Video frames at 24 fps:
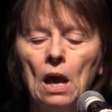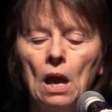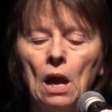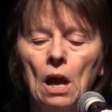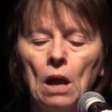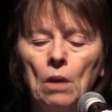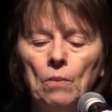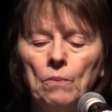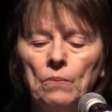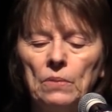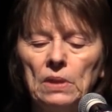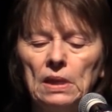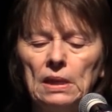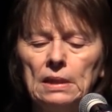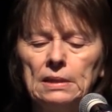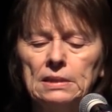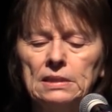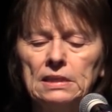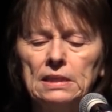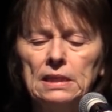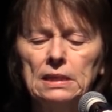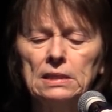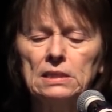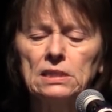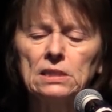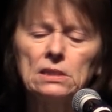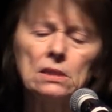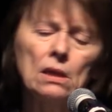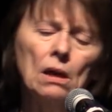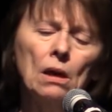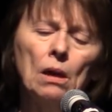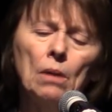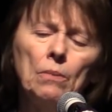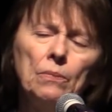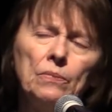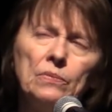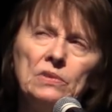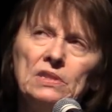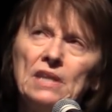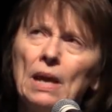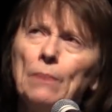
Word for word: um, is this um,